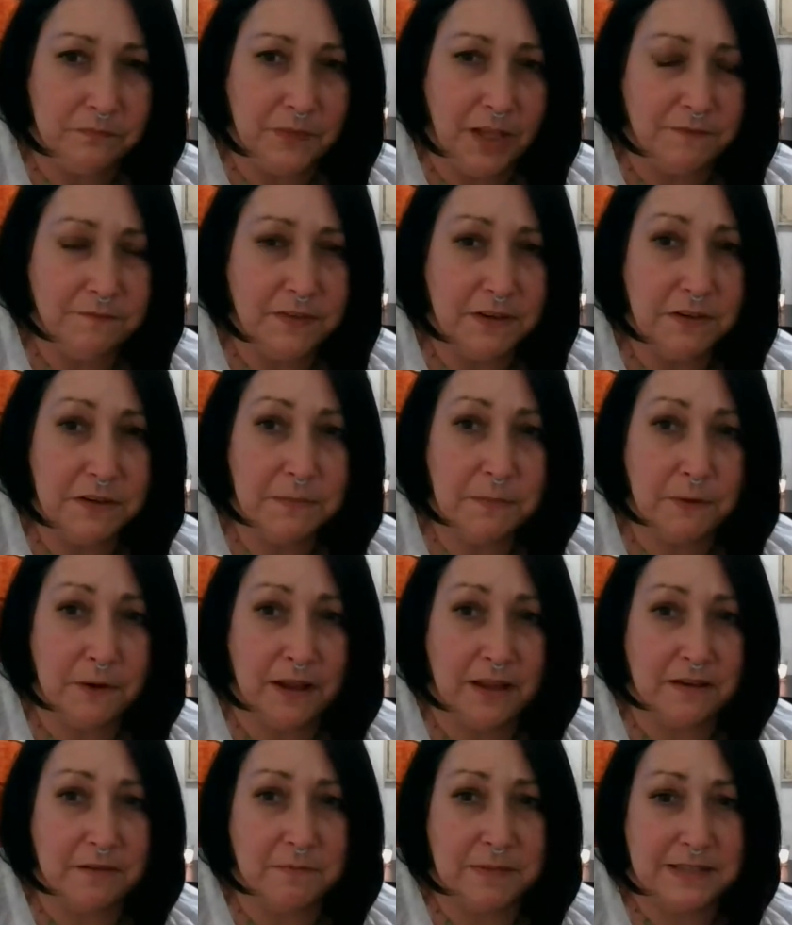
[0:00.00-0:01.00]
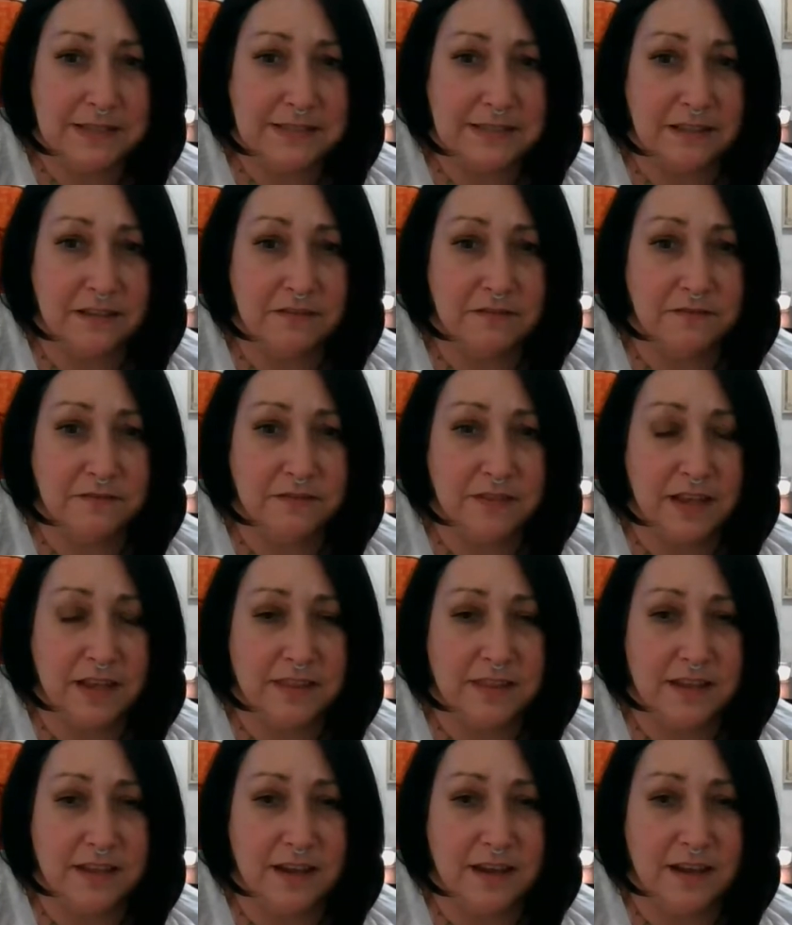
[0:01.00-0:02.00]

very proud of myself that